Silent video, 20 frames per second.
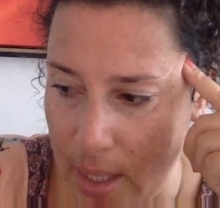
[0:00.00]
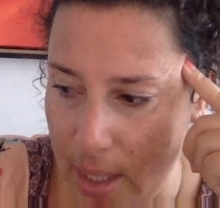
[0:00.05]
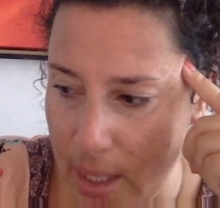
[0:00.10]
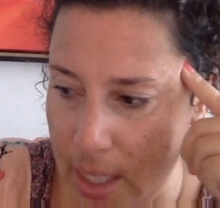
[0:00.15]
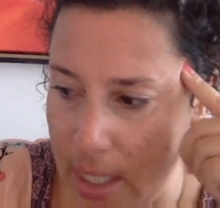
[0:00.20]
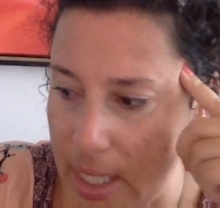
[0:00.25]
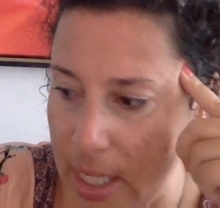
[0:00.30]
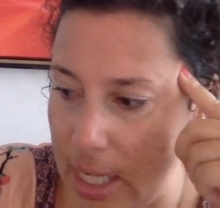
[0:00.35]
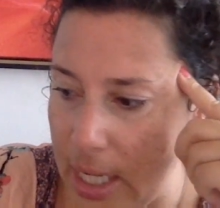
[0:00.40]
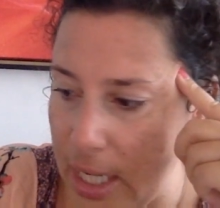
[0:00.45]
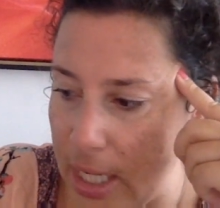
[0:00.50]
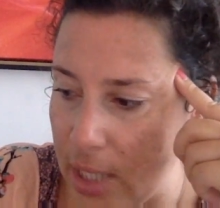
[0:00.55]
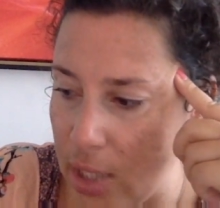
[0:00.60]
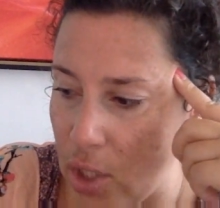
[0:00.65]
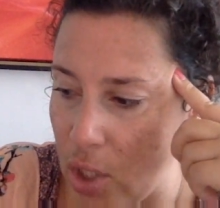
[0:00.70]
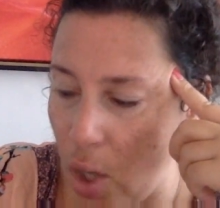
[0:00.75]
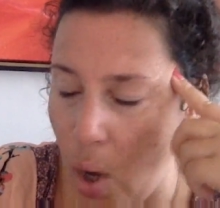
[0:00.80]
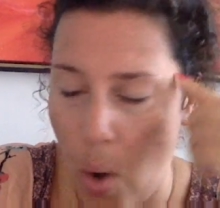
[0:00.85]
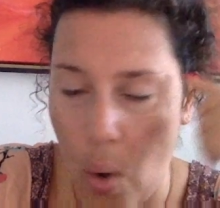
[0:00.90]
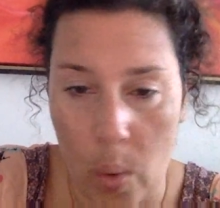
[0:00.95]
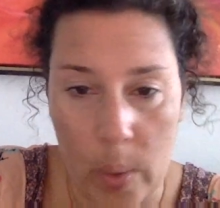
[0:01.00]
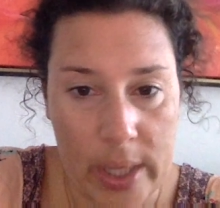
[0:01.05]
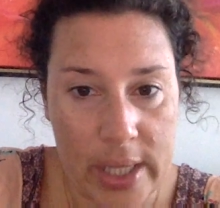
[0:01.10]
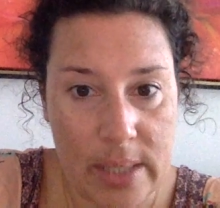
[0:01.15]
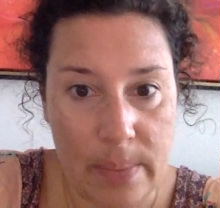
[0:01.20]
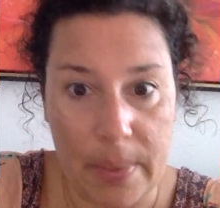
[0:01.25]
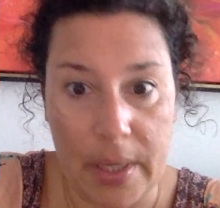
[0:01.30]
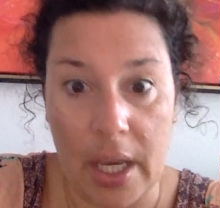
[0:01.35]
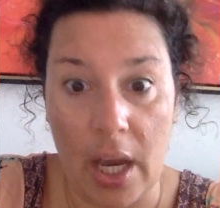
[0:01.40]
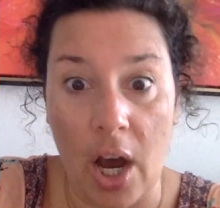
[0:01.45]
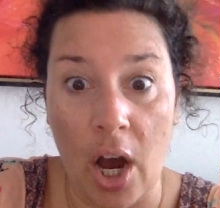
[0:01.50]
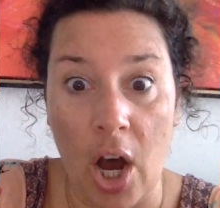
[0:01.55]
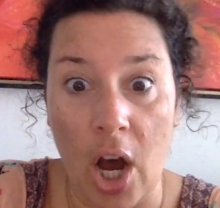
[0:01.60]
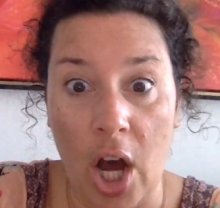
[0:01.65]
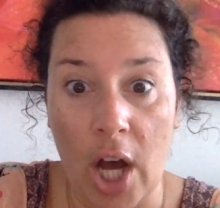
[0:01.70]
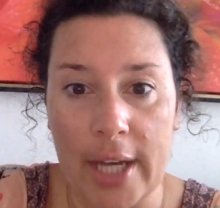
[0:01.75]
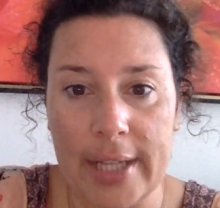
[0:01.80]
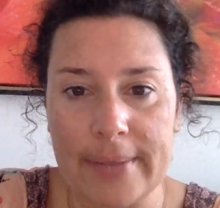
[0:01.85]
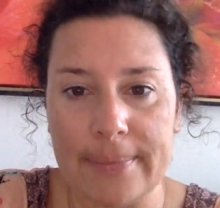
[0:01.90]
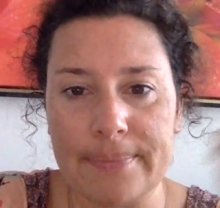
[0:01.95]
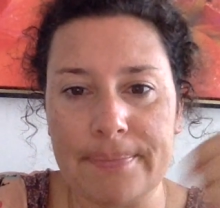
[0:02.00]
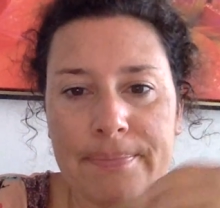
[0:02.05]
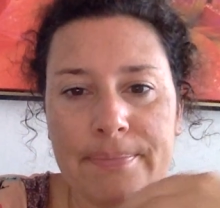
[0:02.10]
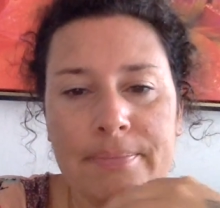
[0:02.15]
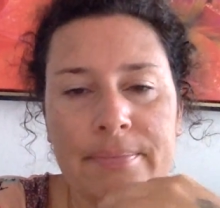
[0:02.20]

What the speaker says: the need to always be on.